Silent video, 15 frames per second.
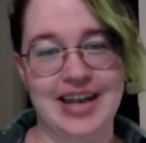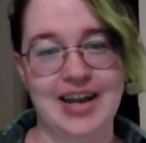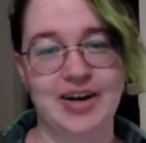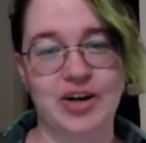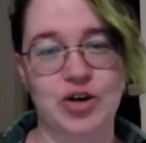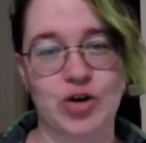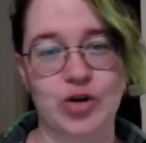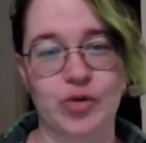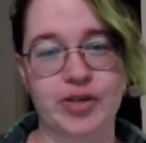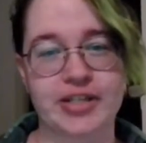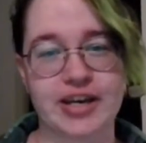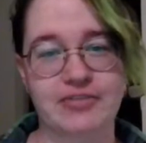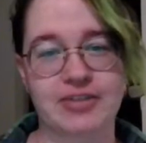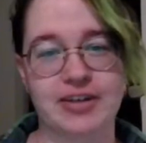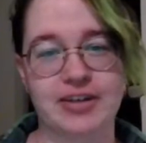Aragorn would
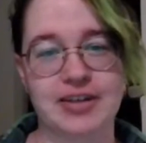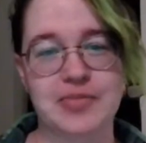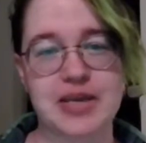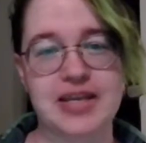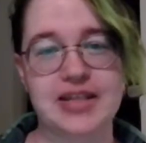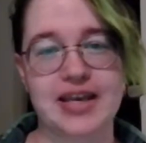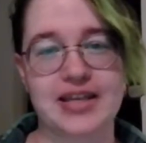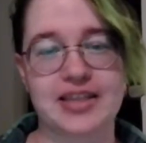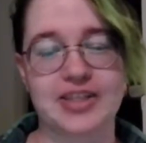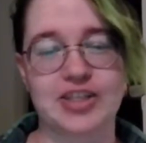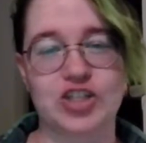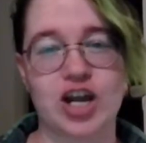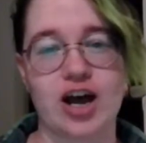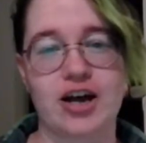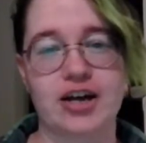definitely be like the
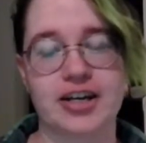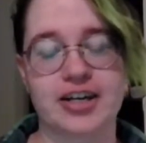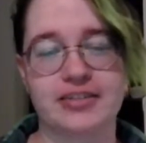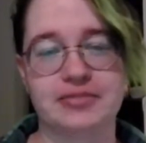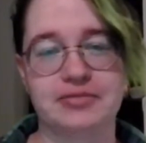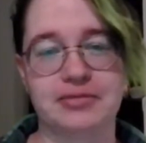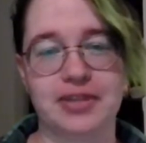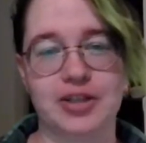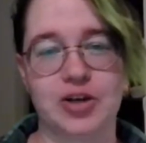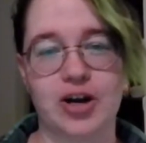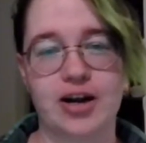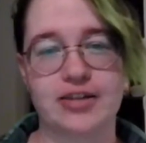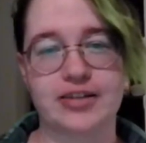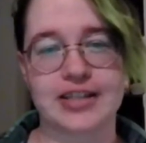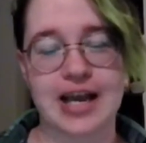jock
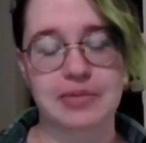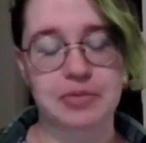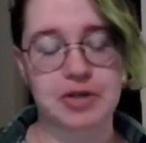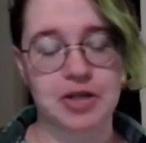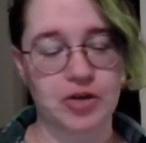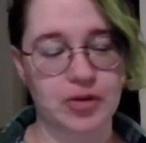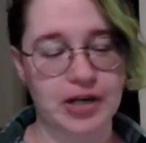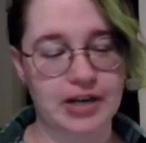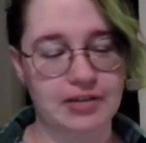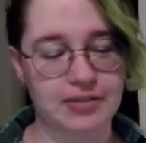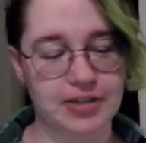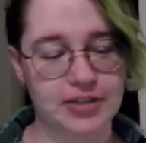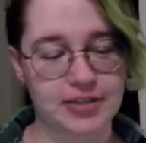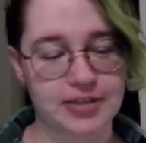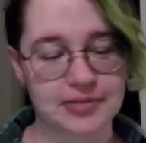lacrosse captain or
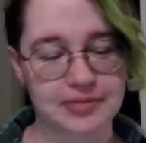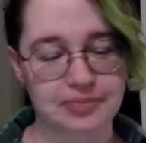whatever.